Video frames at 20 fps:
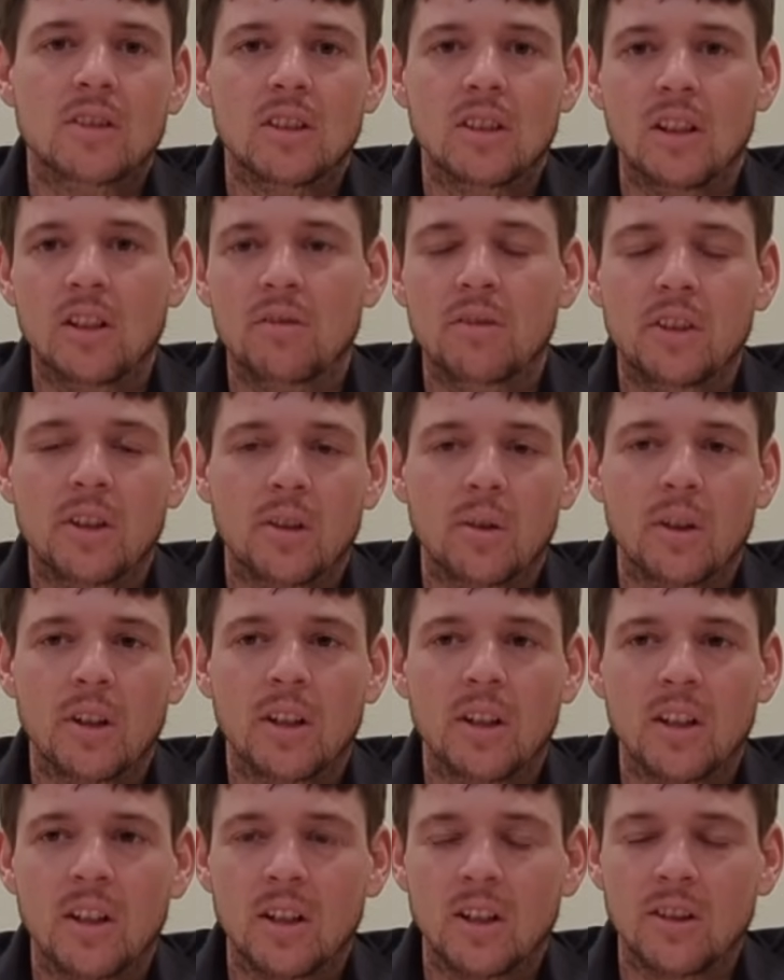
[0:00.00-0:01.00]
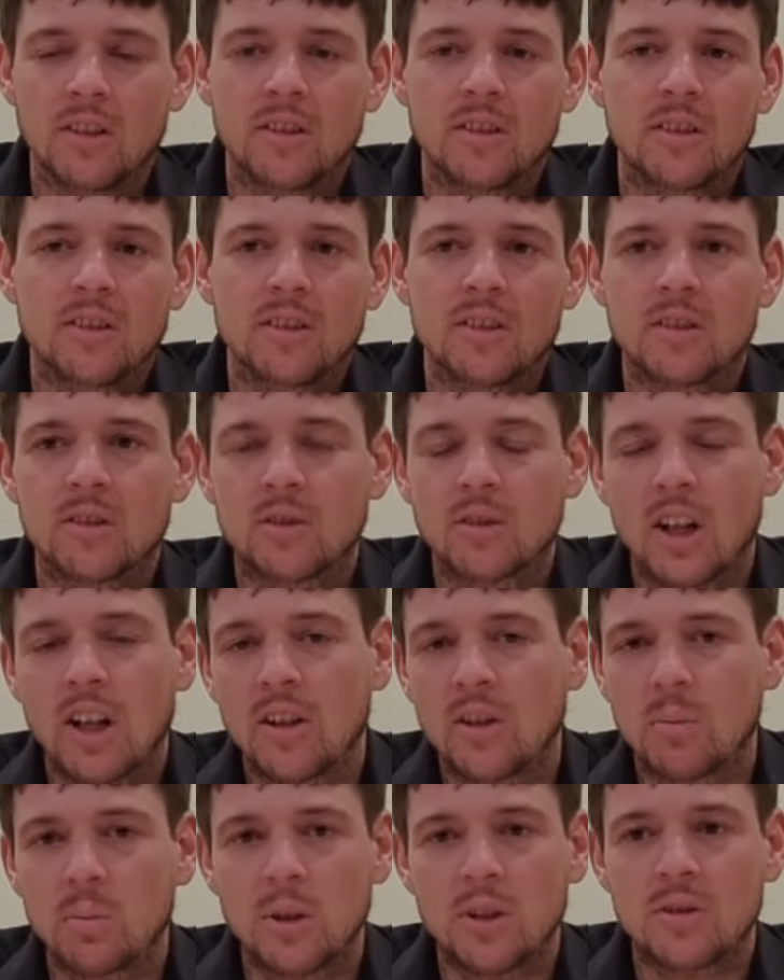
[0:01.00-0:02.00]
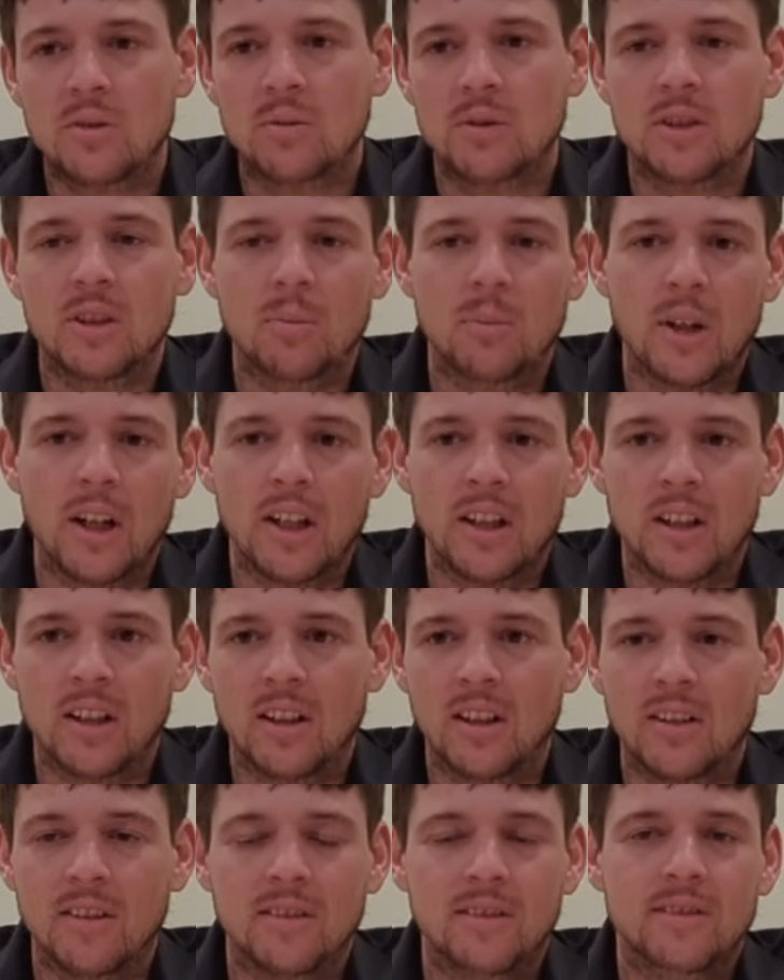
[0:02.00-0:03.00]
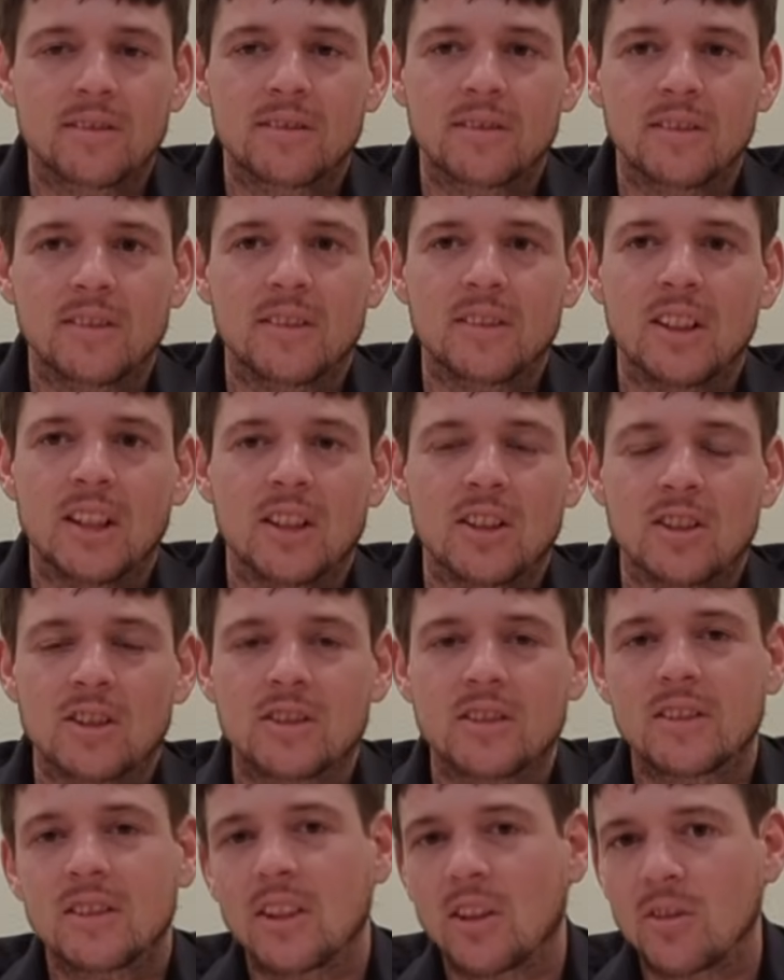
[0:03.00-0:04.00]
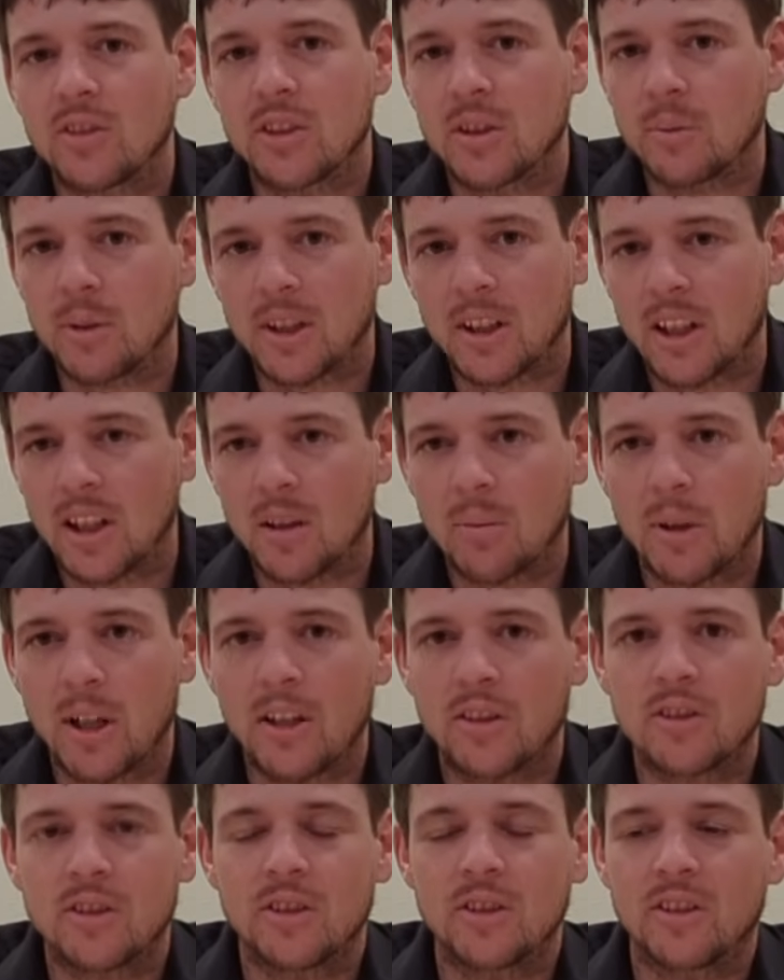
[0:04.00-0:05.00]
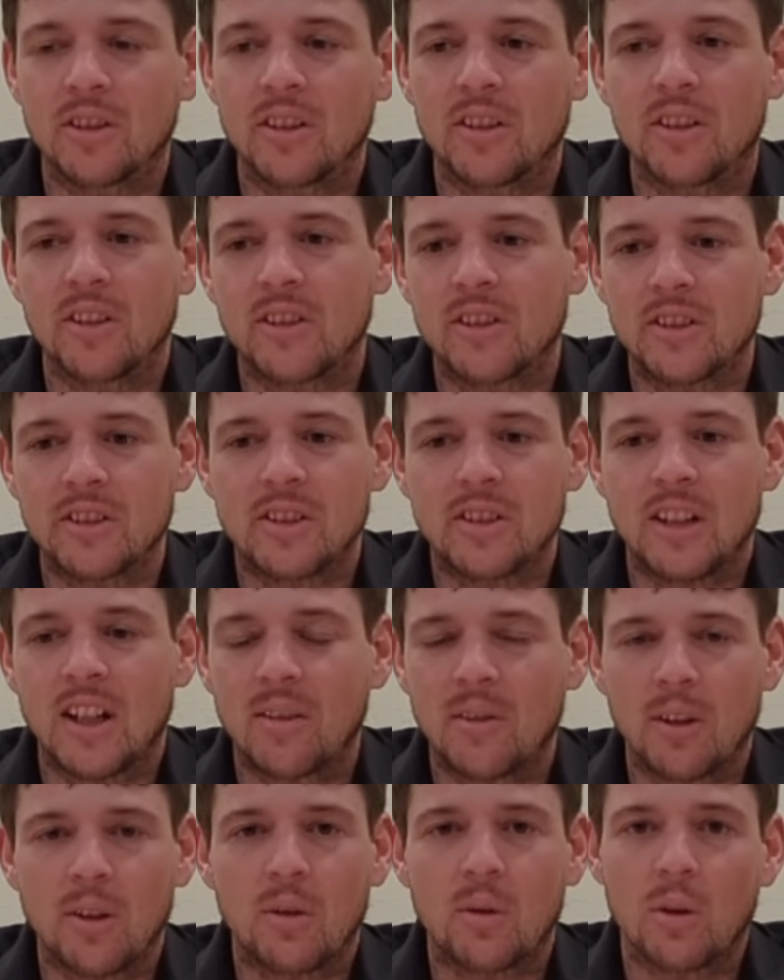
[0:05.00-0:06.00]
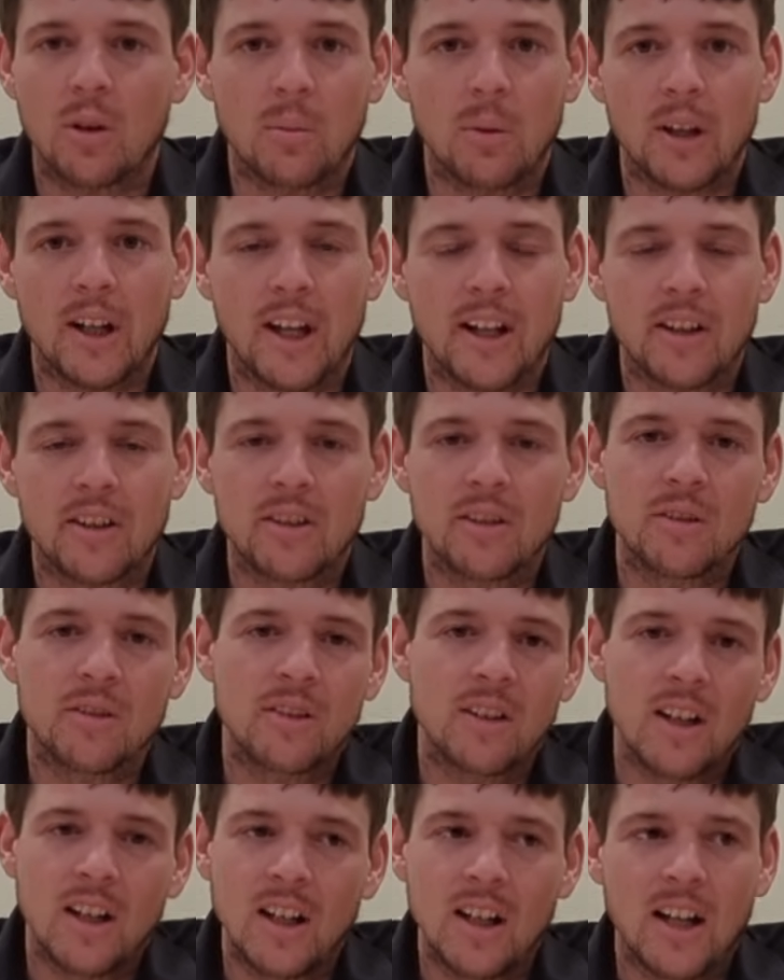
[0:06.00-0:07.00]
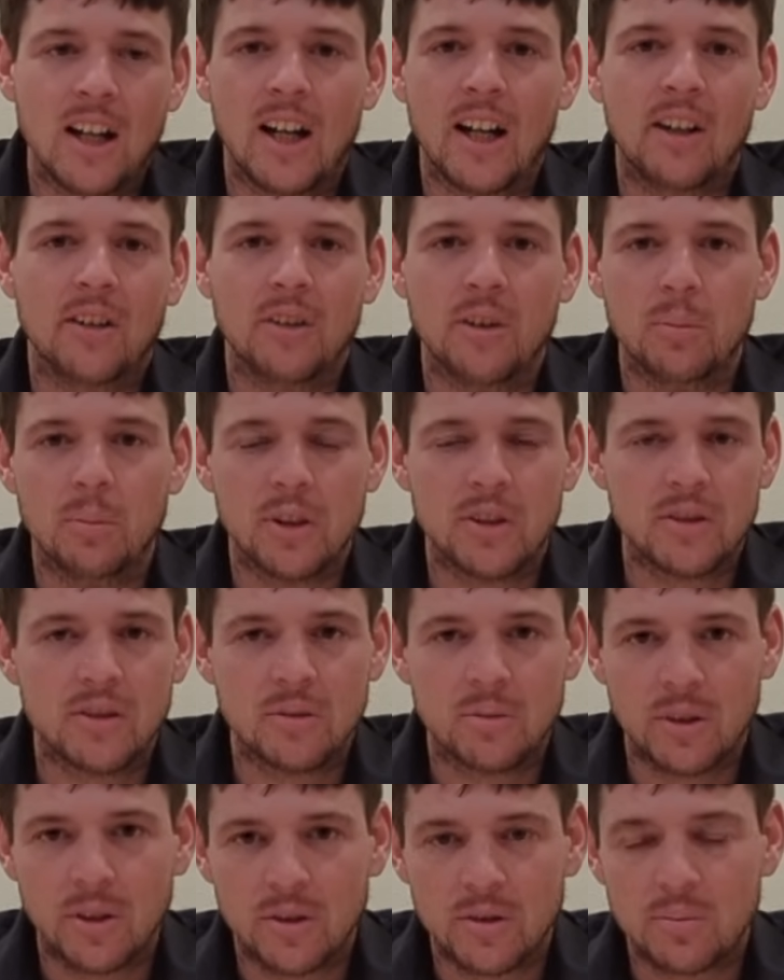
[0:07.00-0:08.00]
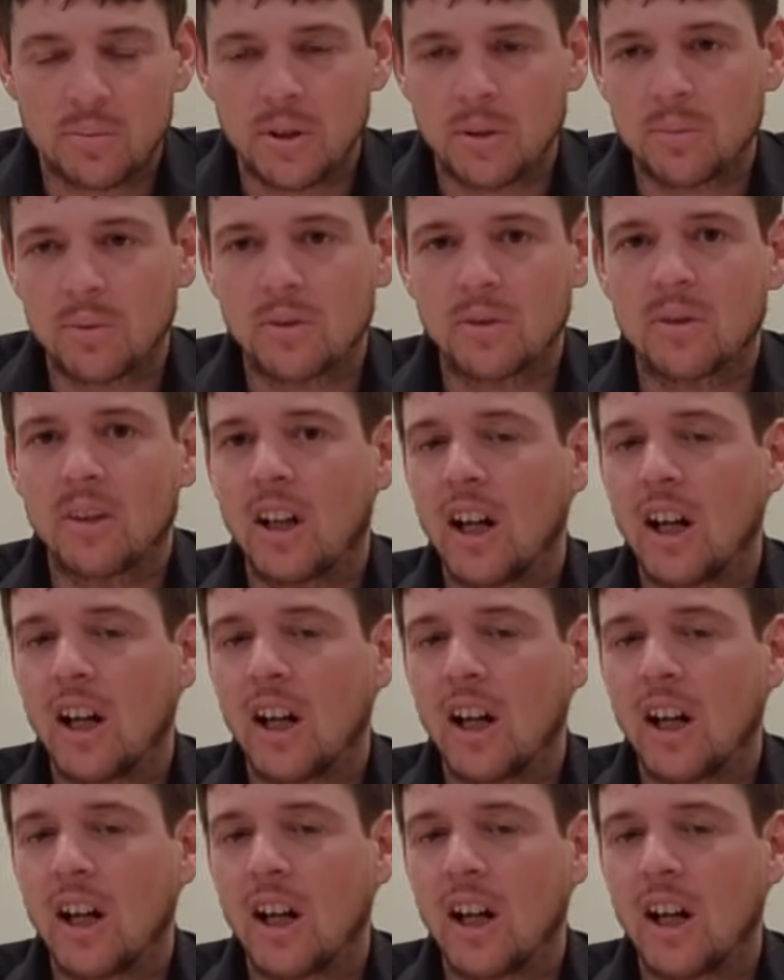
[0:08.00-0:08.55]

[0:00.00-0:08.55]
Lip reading: If you go in and you're trying to do business with somebody and they just don't seem to care about you, or they just have a horrible attitude, I don't do business with those people.